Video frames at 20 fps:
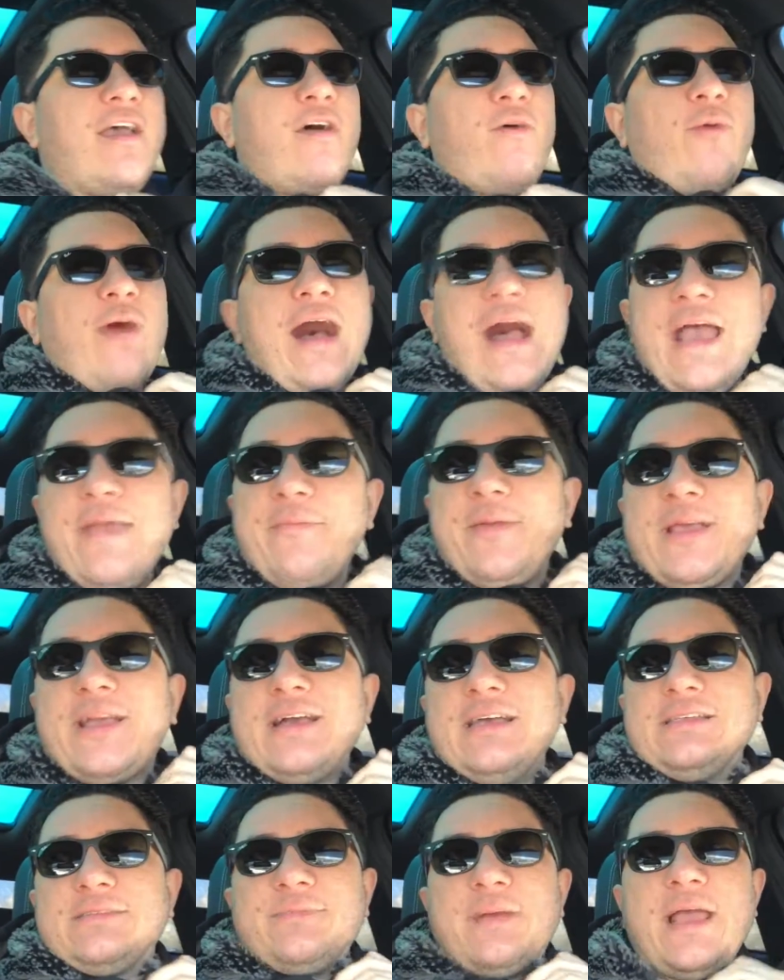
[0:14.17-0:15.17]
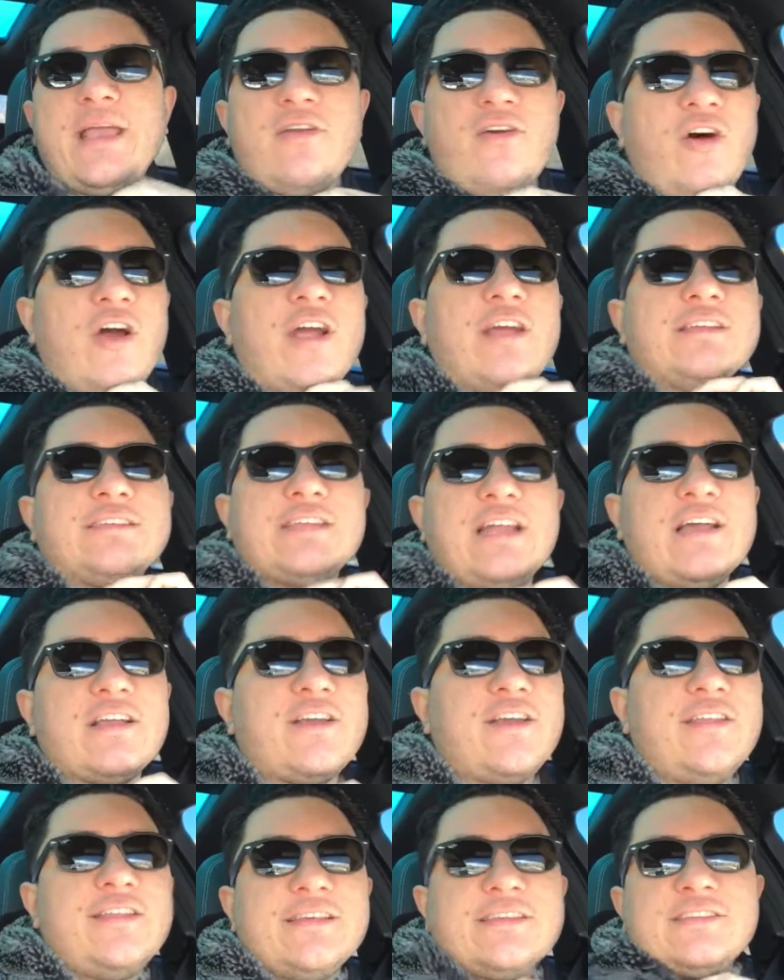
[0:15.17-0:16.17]
Why? Because my car is not
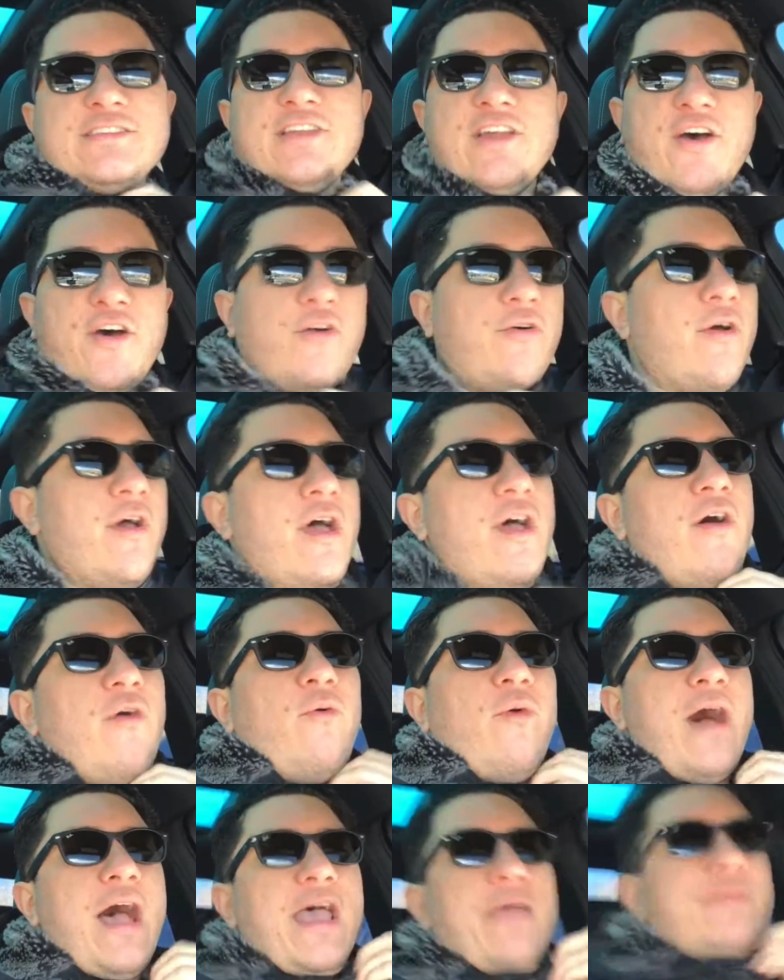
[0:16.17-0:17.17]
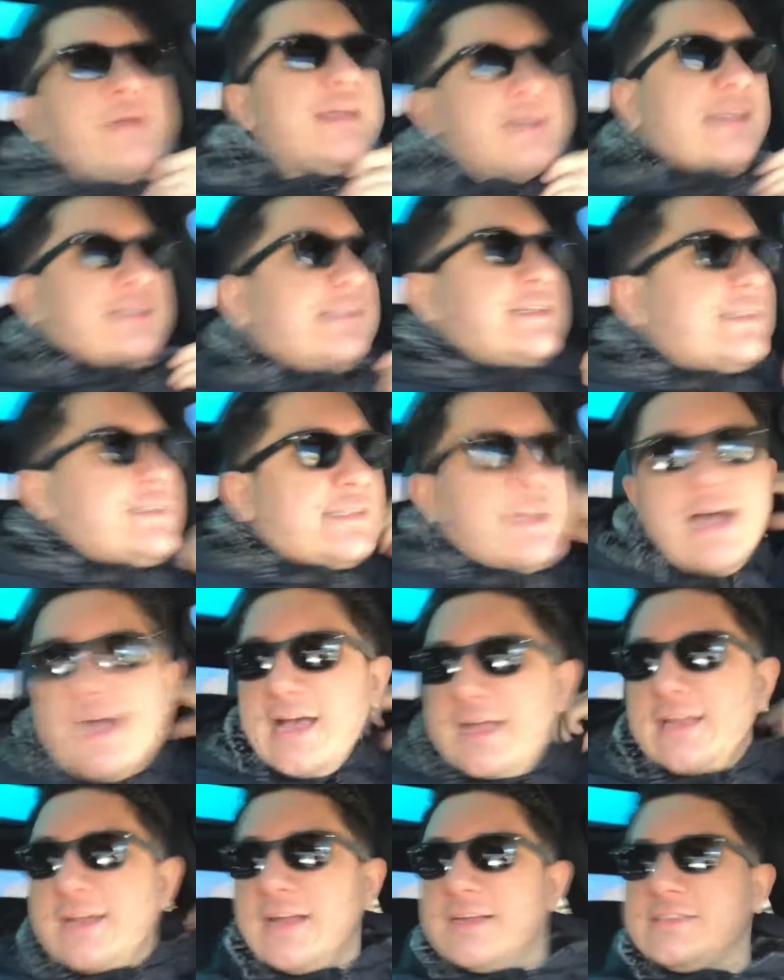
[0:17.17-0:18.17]
good in the snow. Why? Because it's
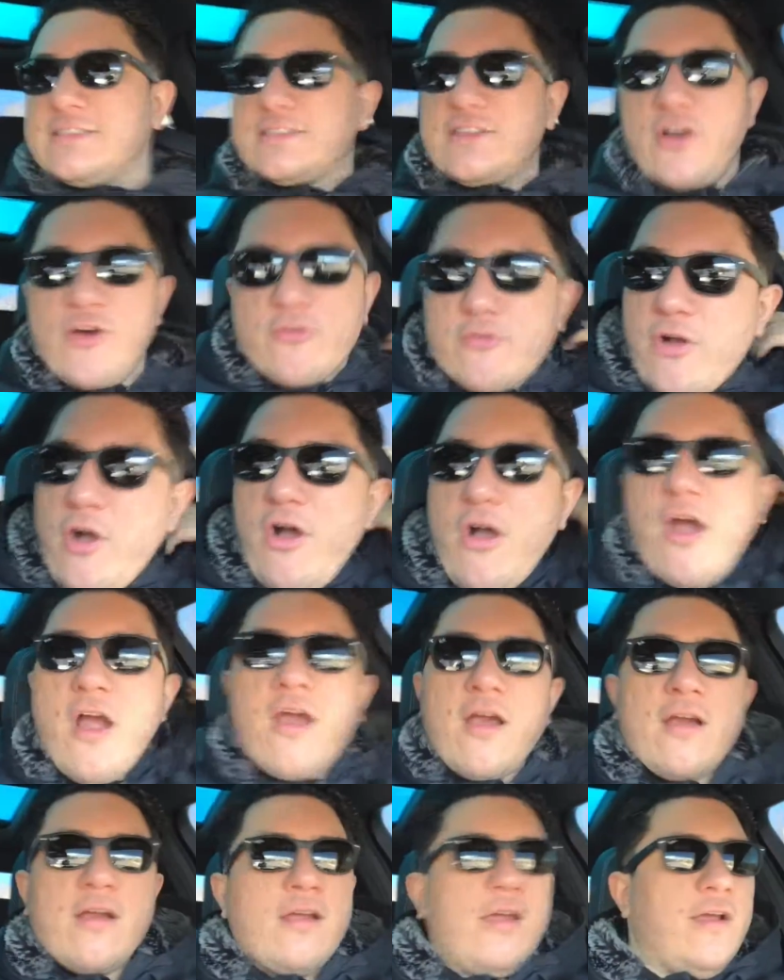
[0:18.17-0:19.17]
not a snow car.